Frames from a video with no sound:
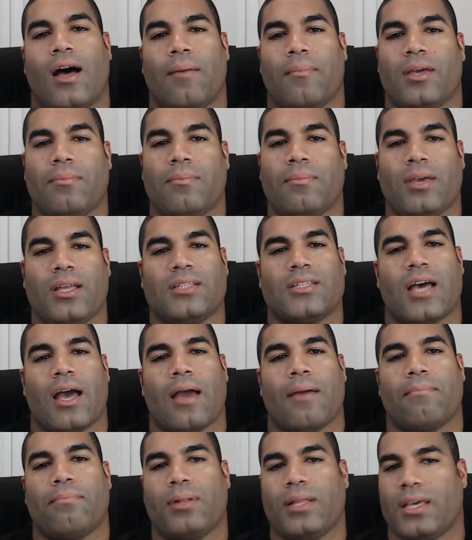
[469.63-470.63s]
In the
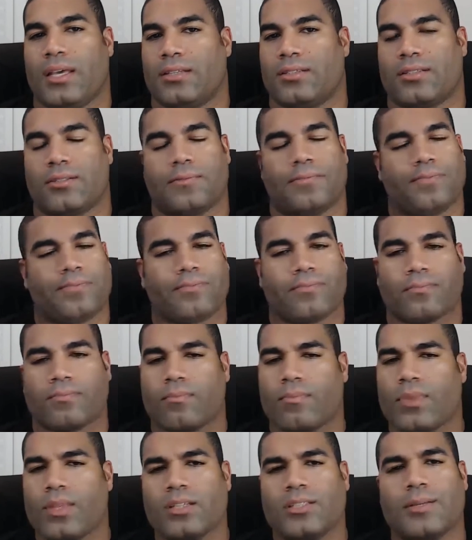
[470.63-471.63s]
meantime, please
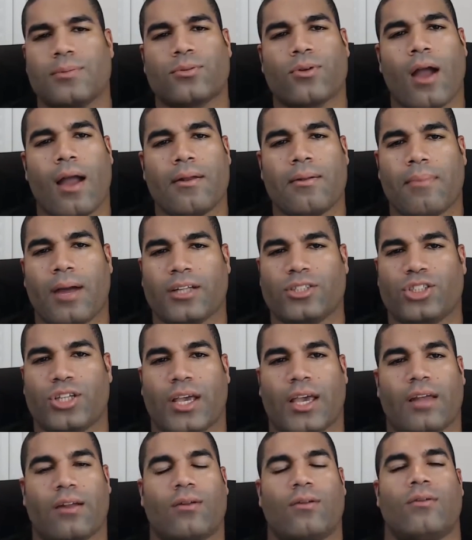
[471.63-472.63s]
subscribe to my
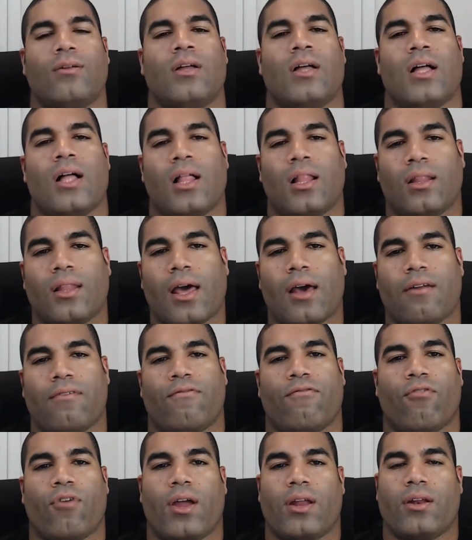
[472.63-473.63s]
channel. Let a
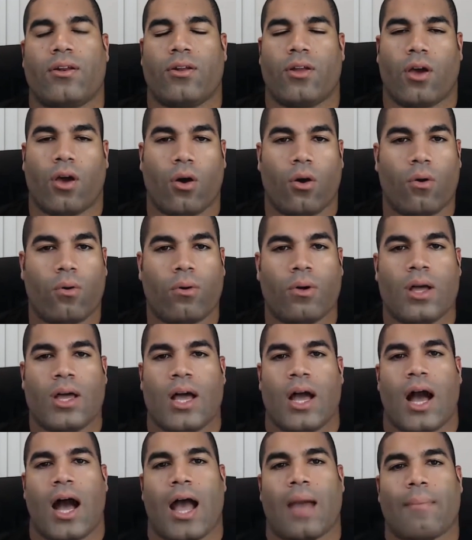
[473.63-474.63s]
friend know.
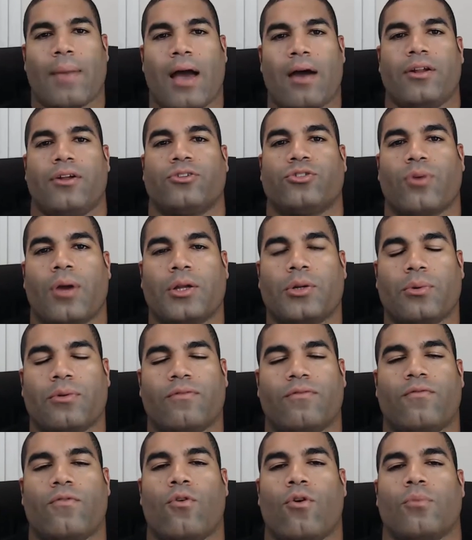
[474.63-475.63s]
I'm out here trying to
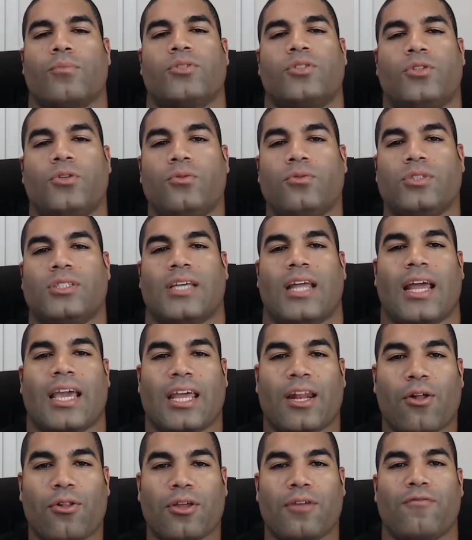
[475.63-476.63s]
inform students, and I
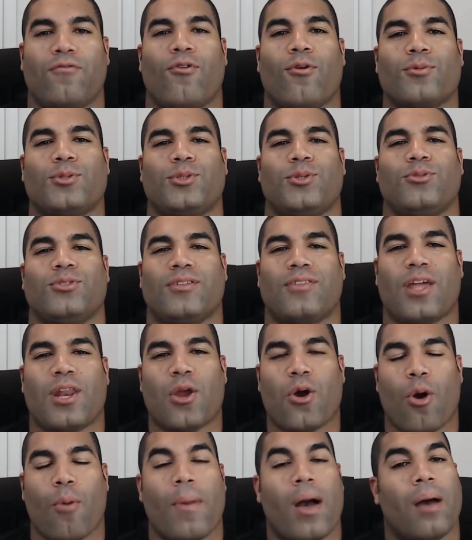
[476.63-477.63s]
can only inform students if they
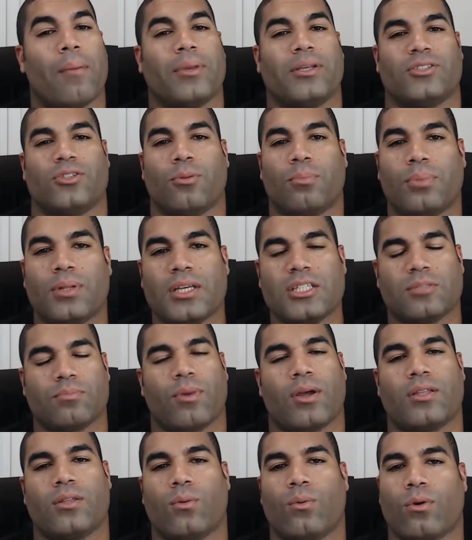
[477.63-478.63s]
know about me. So please
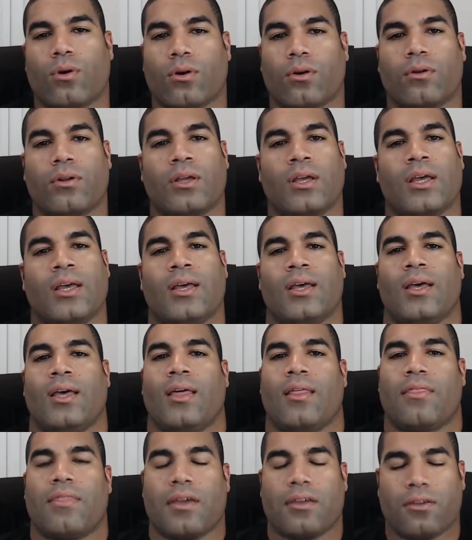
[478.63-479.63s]
spread the word.
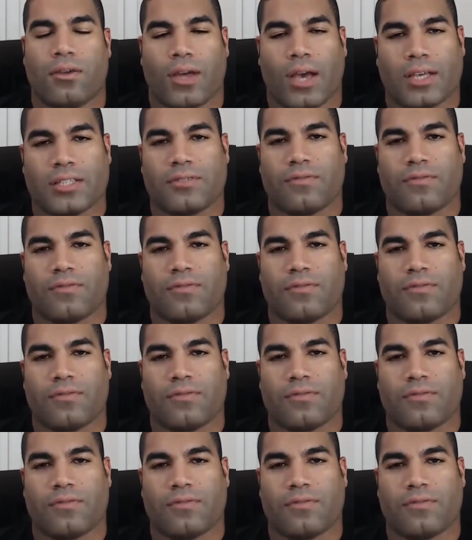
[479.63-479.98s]
Thank you guys